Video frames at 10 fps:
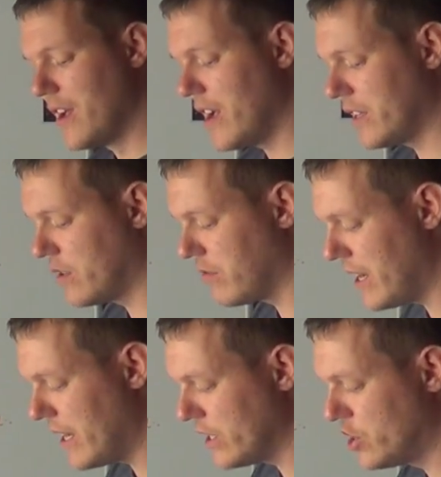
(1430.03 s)
and
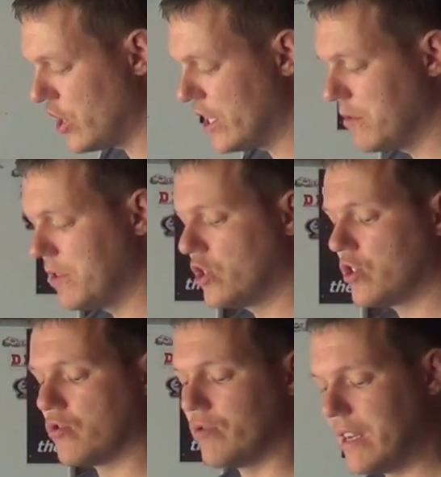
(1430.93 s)
created a genuine
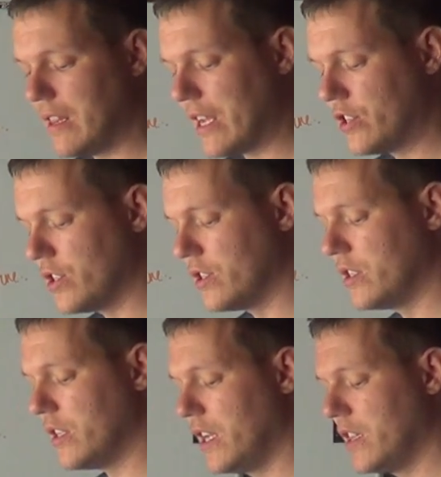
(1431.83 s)
street
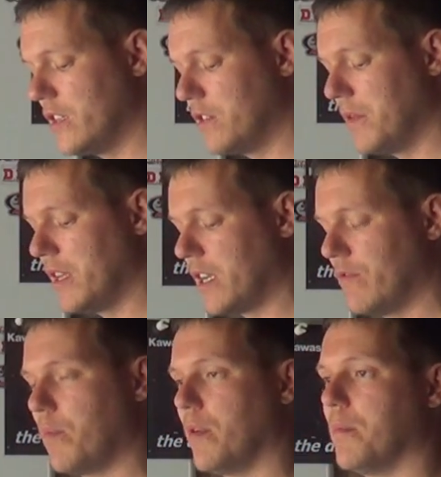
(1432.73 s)
legend in the
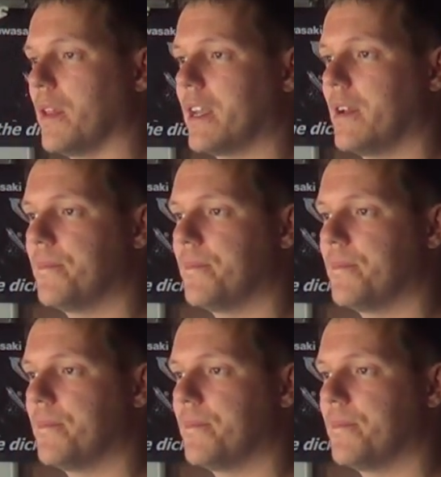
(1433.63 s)
Dominican Republic.